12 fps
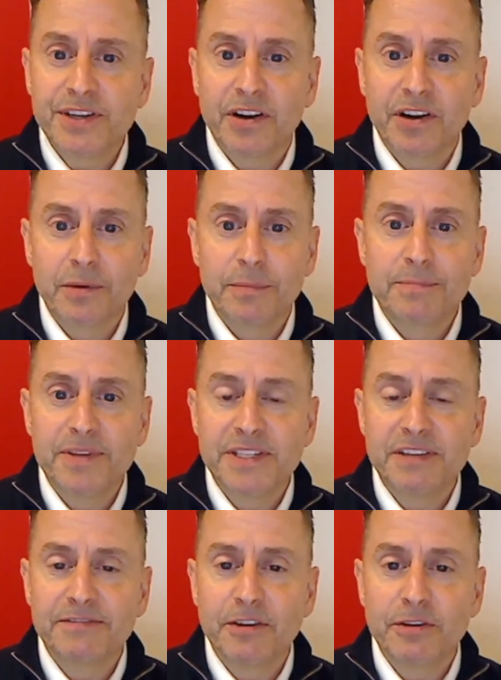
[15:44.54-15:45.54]
are
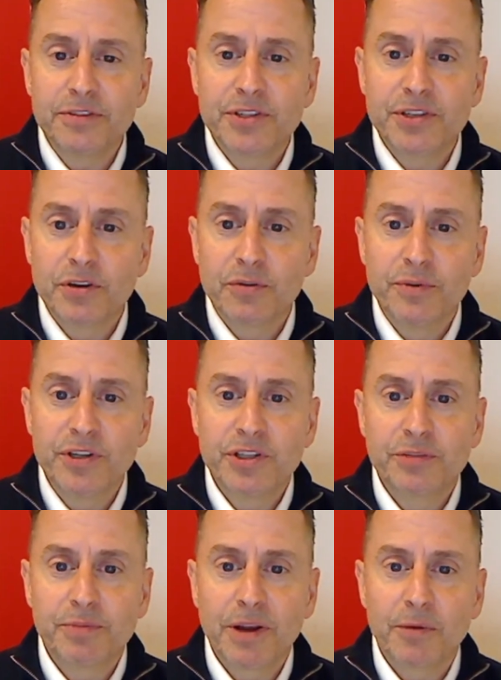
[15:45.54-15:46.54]
busy folks, so we
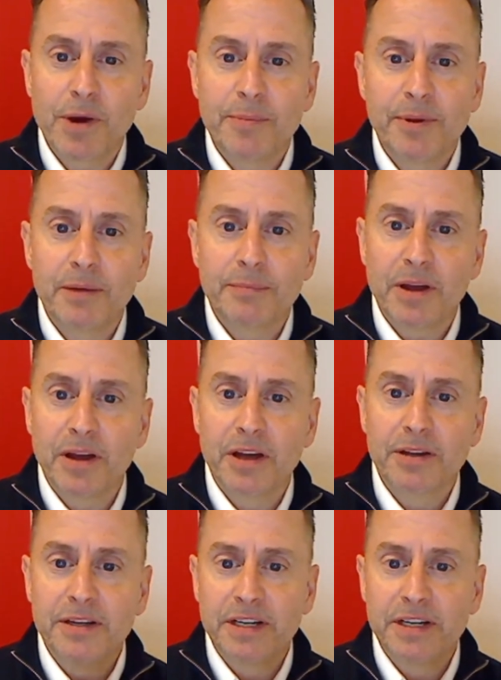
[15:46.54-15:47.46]
should probably wrap it up.